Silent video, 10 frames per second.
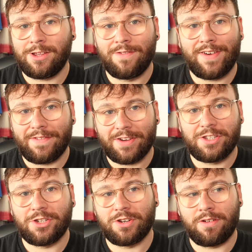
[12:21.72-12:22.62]
Juve
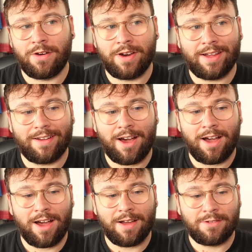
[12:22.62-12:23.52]
versus Girona.
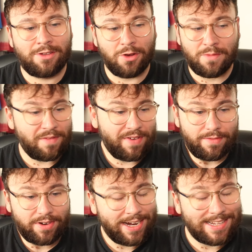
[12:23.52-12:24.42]
Two of my
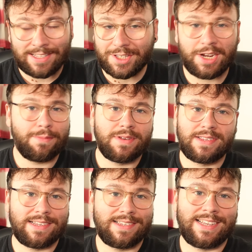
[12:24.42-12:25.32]
favourite kits in the Champions
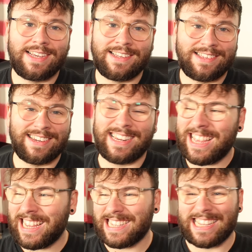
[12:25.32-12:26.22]
League season,
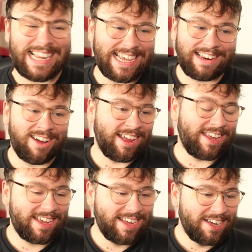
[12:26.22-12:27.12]
easily,
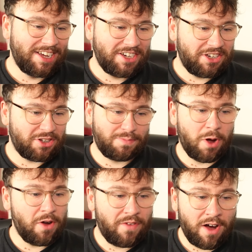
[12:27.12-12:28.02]
just
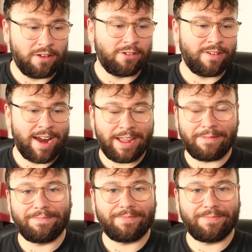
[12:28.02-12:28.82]
both are great.